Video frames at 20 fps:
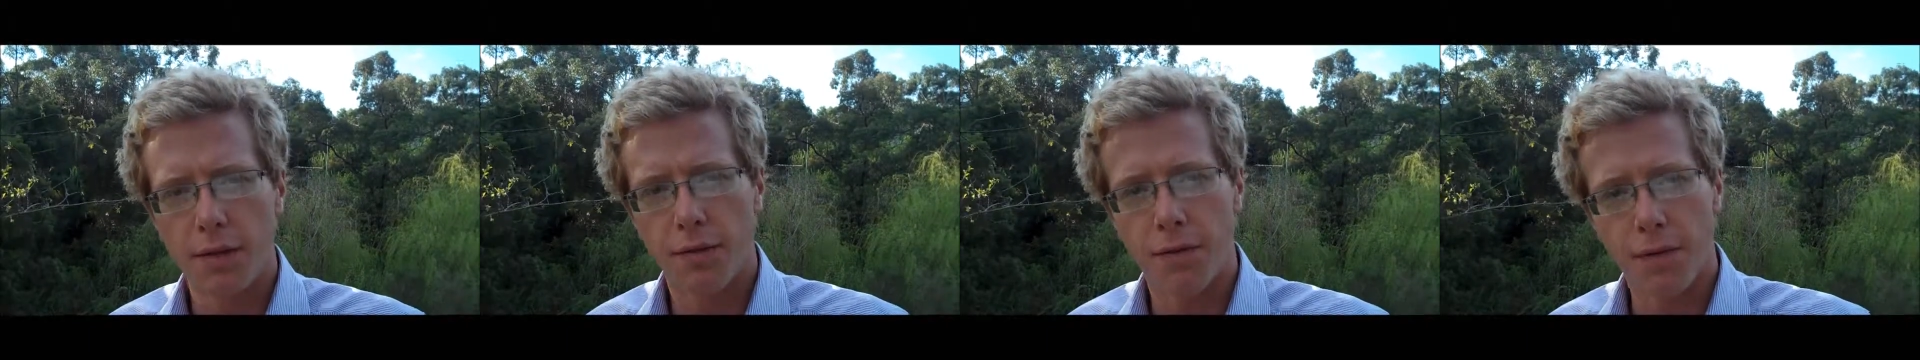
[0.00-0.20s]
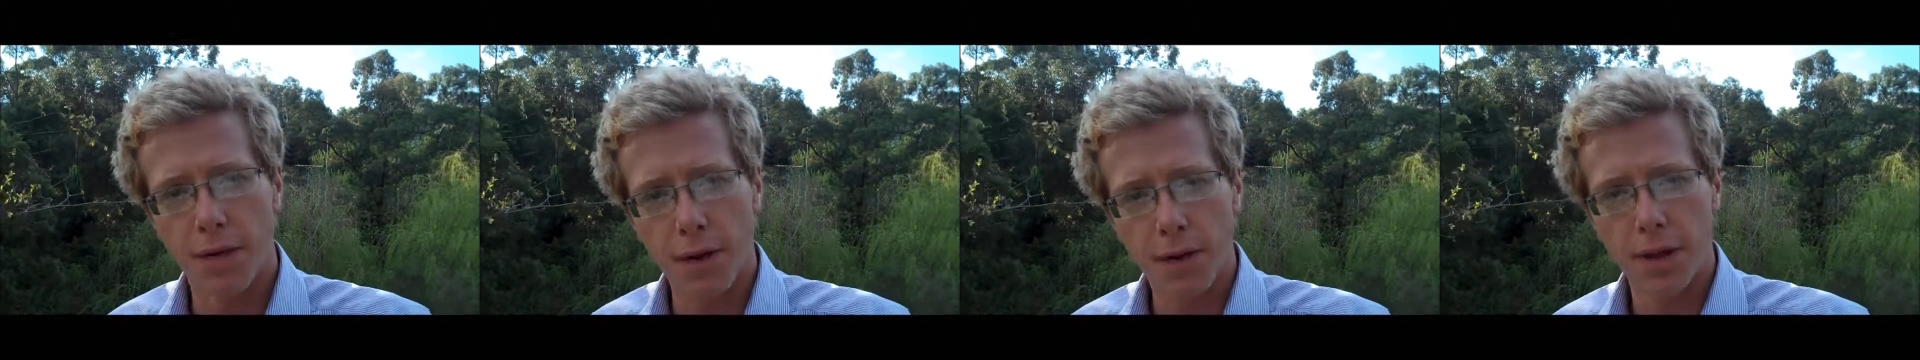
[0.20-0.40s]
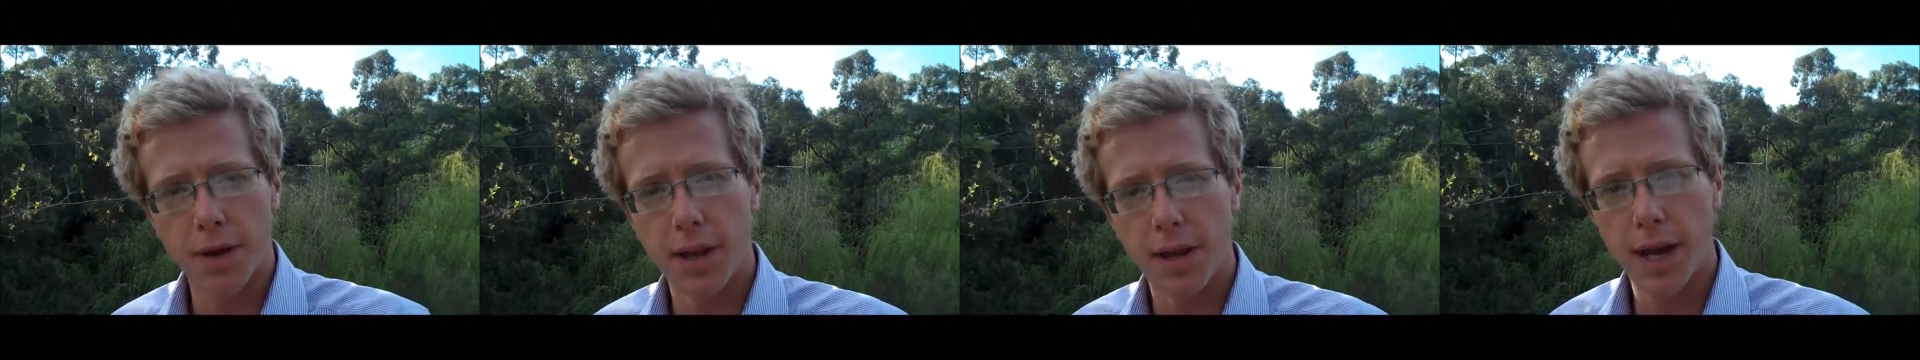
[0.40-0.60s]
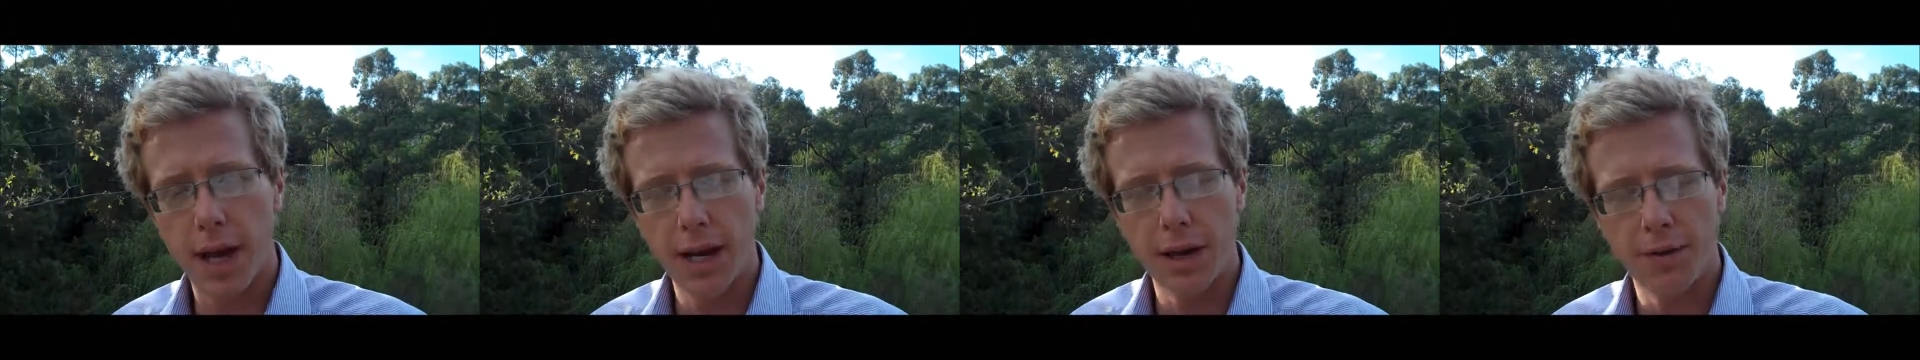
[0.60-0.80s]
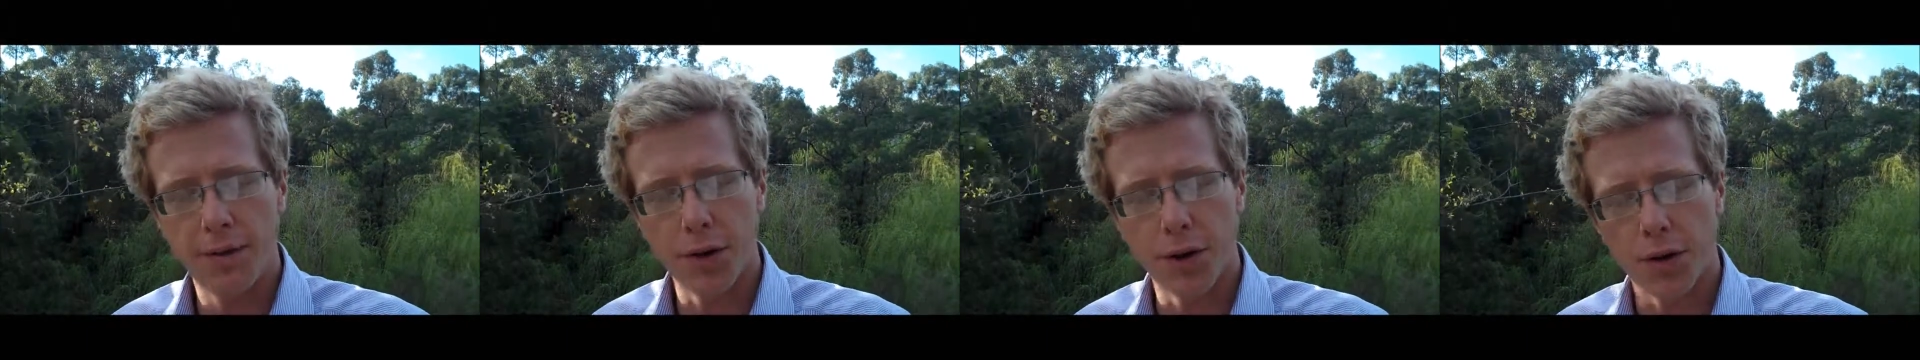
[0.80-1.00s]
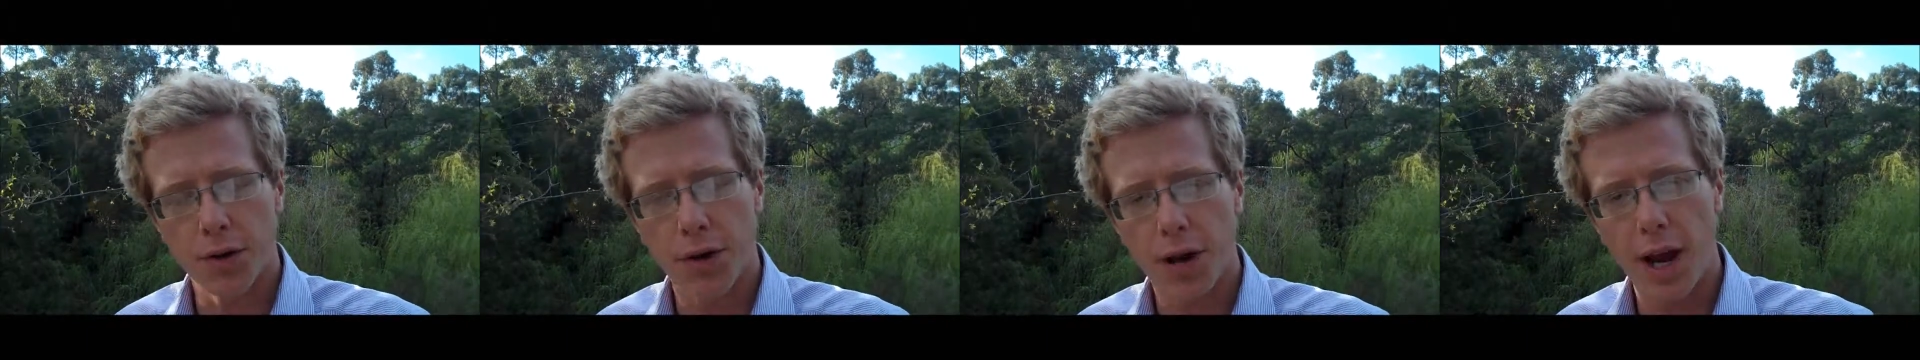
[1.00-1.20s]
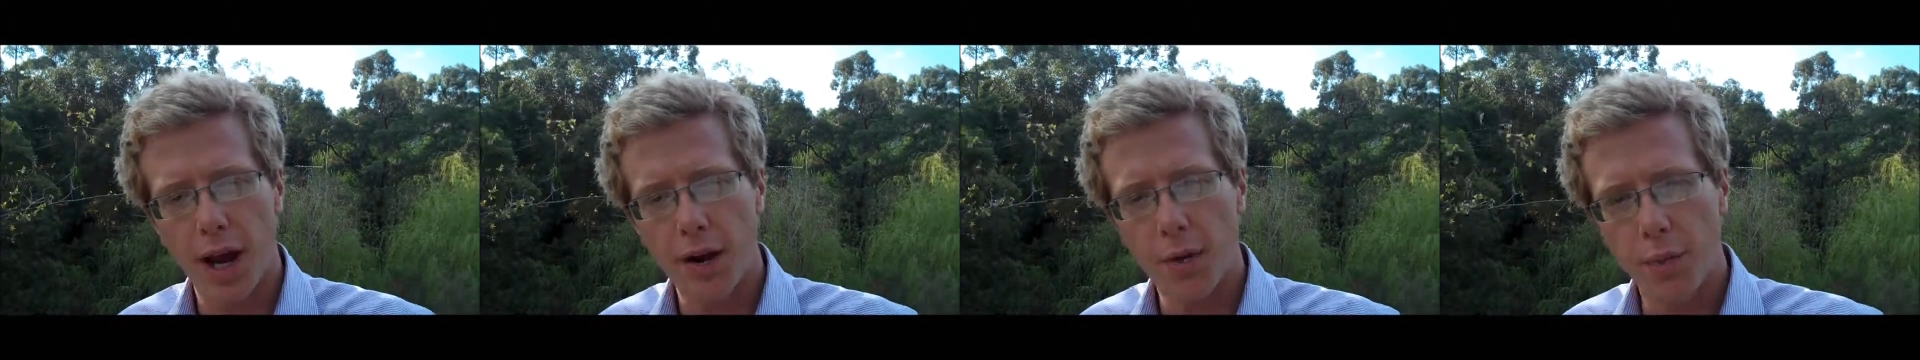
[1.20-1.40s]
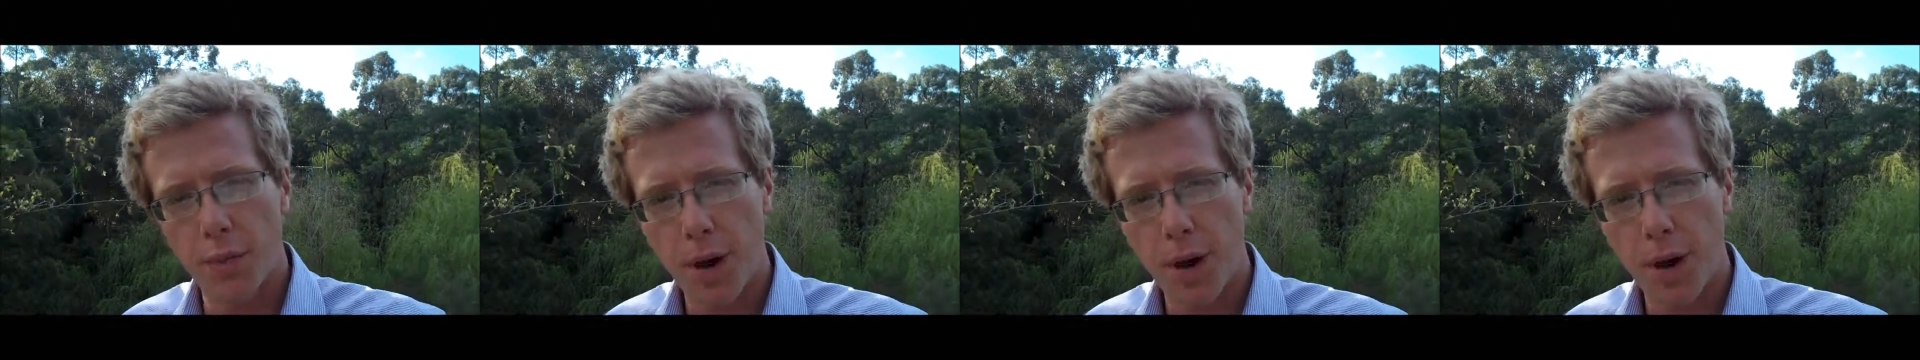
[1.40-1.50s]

Further to that, if you create a